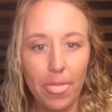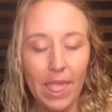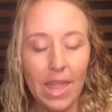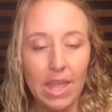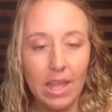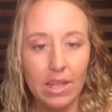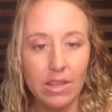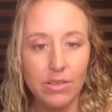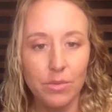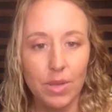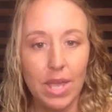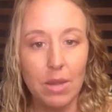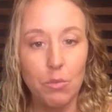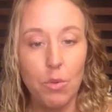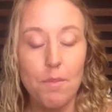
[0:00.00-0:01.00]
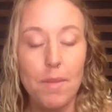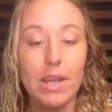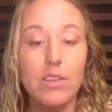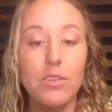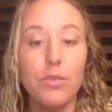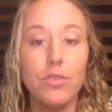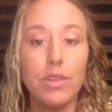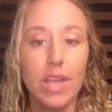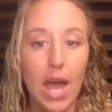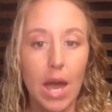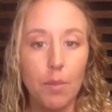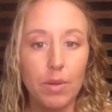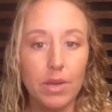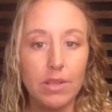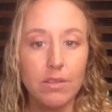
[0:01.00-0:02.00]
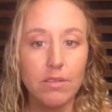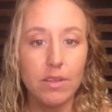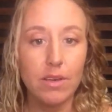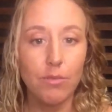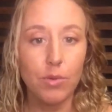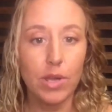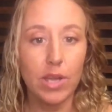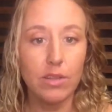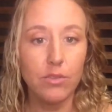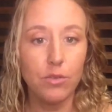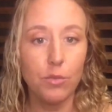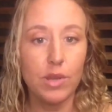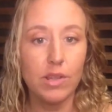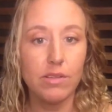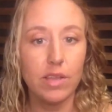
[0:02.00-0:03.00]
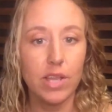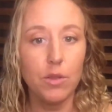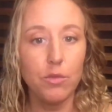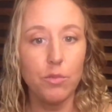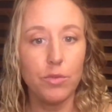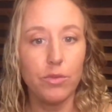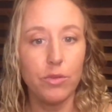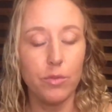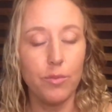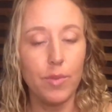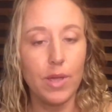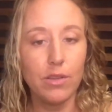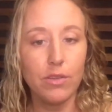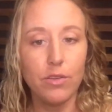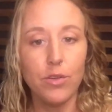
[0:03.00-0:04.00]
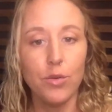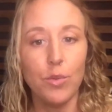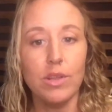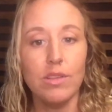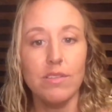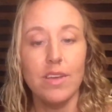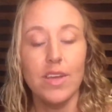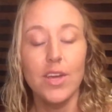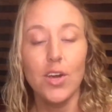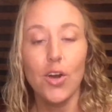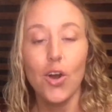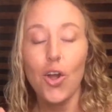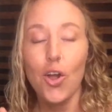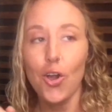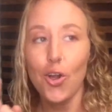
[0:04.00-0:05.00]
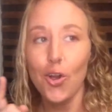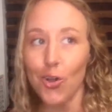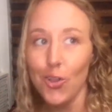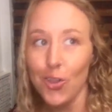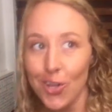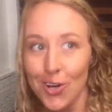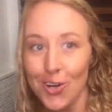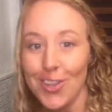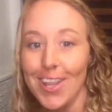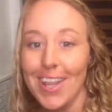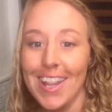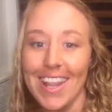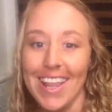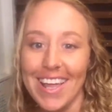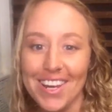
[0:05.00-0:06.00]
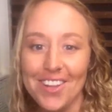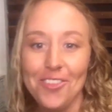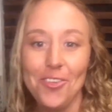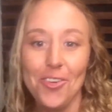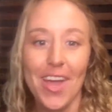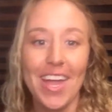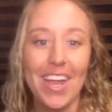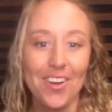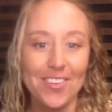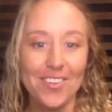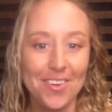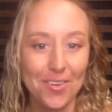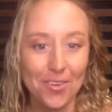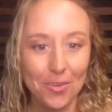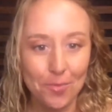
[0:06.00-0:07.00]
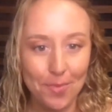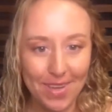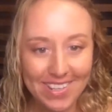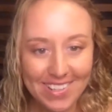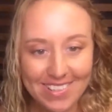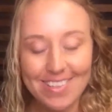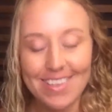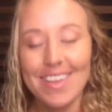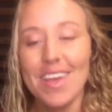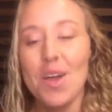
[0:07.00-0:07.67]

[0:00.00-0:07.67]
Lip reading: And so again, we might choose to cap it if we get too many signups. So it's better to do it earlier than later so you can guarantee your space.